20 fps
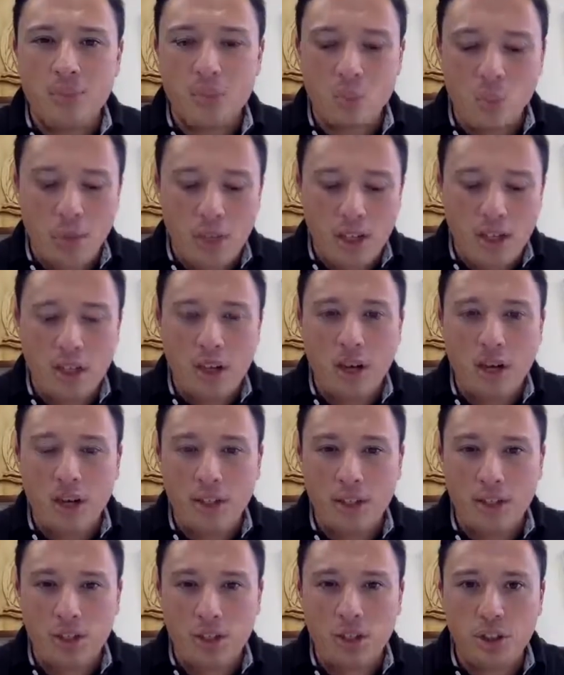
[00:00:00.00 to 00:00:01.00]
We are
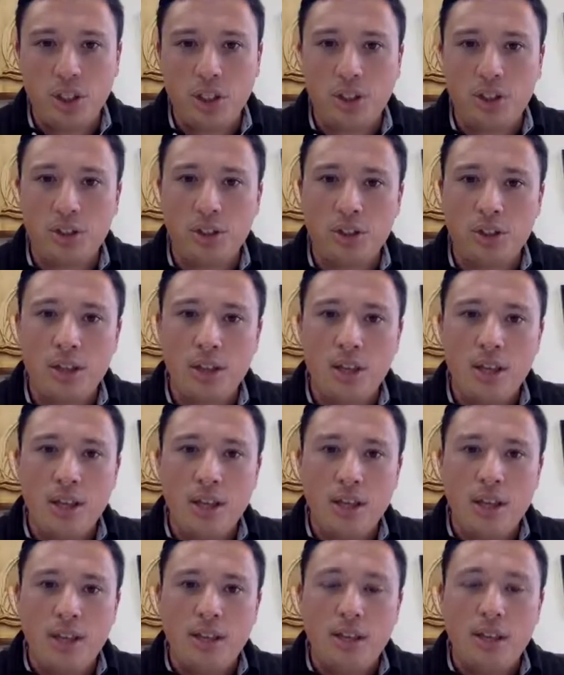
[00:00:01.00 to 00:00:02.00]
a church
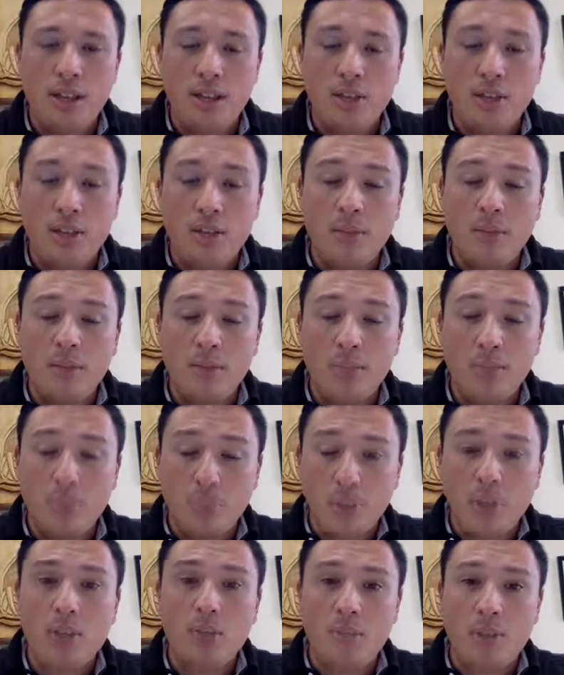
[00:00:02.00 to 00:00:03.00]
that is a
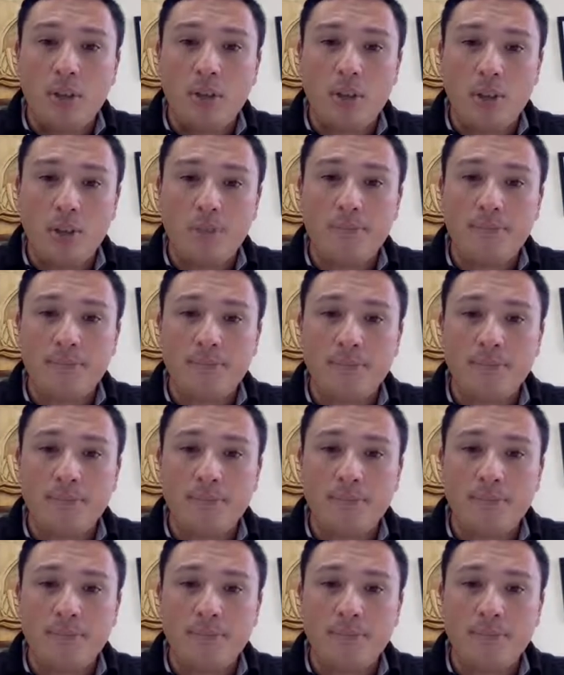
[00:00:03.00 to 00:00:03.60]
bridge builder